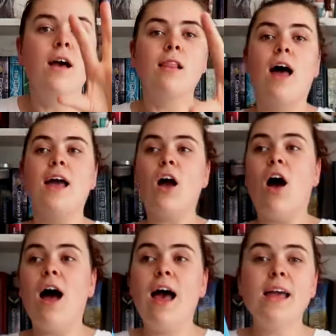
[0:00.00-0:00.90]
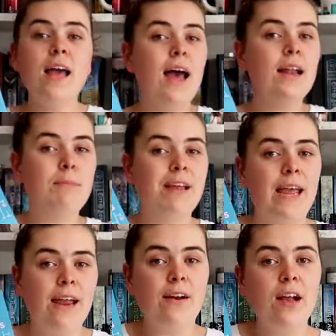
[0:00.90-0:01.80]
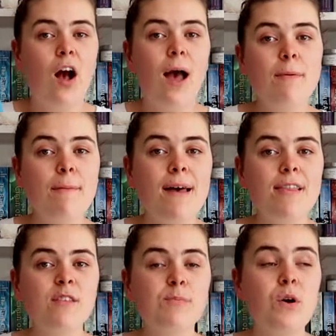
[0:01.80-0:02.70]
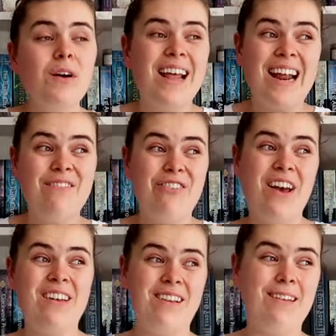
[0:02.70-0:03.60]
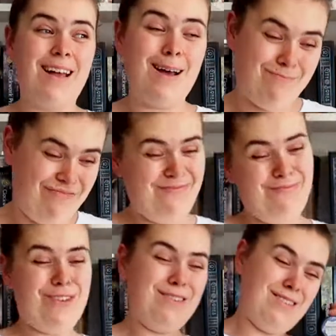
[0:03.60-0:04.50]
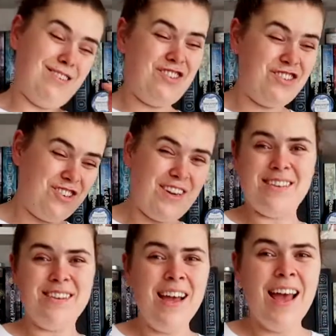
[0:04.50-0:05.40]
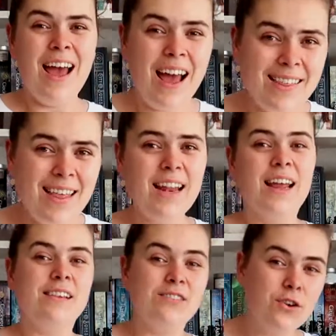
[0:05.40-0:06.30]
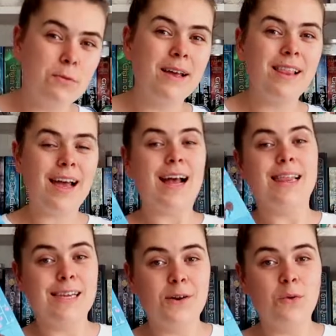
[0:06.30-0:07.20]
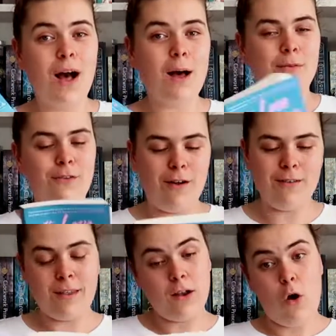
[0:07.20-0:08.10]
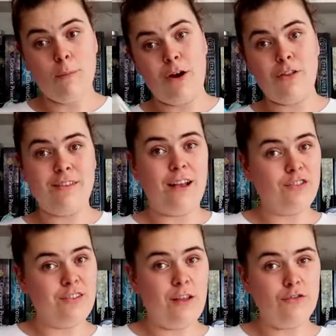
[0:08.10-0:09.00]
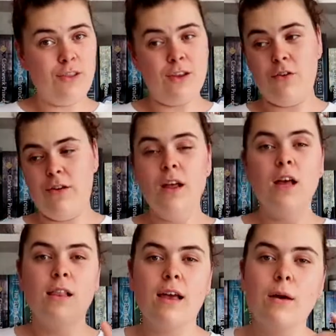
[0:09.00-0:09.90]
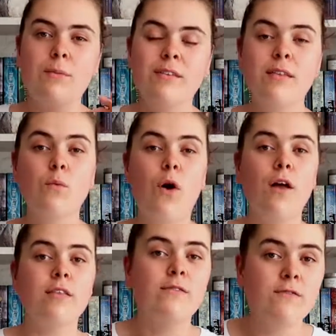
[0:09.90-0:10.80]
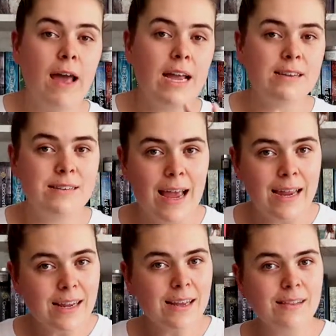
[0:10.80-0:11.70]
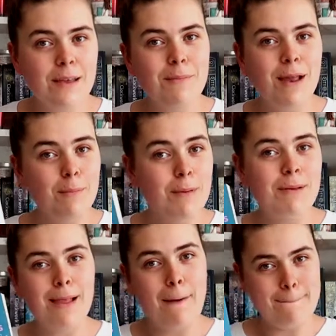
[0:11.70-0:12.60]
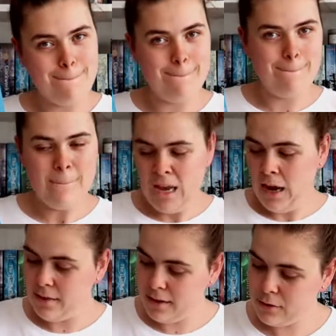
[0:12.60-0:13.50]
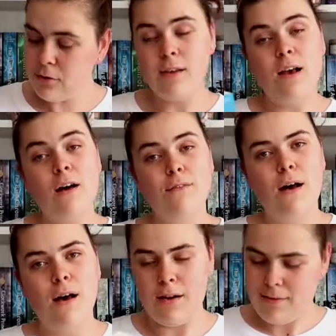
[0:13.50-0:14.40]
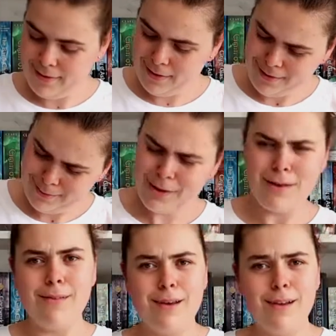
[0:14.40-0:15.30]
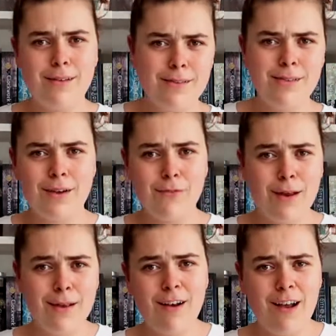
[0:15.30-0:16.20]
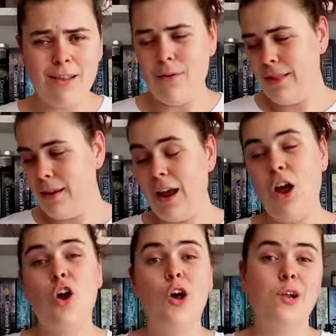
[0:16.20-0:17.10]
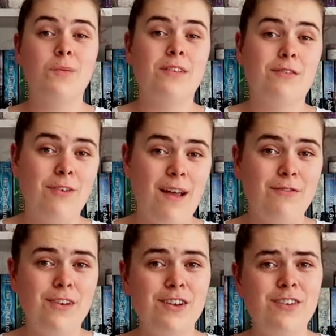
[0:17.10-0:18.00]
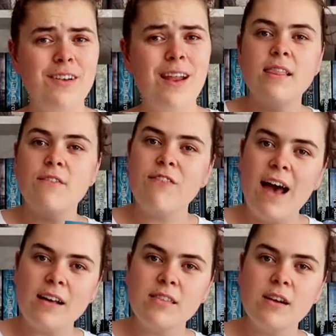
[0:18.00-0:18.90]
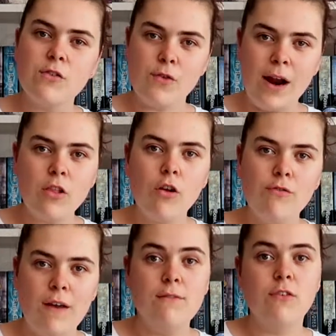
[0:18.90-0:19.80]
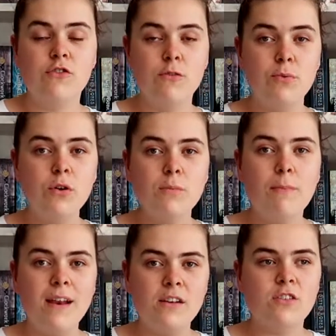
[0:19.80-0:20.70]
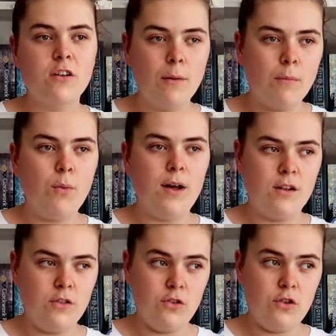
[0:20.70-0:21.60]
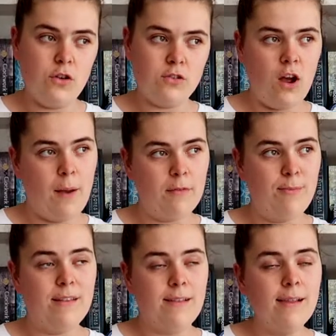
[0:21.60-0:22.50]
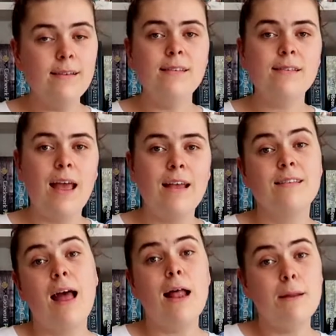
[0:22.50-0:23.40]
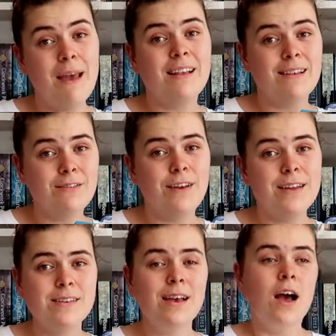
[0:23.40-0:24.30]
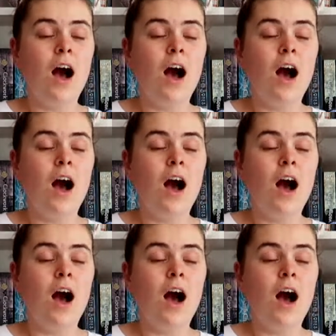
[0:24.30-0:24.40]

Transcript: Like, I had been hearing hype about this book, and at first I was like, what is this shit? And then it took me like a little while before I was like, oh my god, this actually sounds really good. Like, it was the words fake dating that made me be like, And then I saw the cover and I was like, oh my god, they kind of look like Rey and Kylo. And then I heard it was a fan fiction. And the fact that a Reylo fan fiction book made it to number one in the New York Times bestsellers is an amazing feat.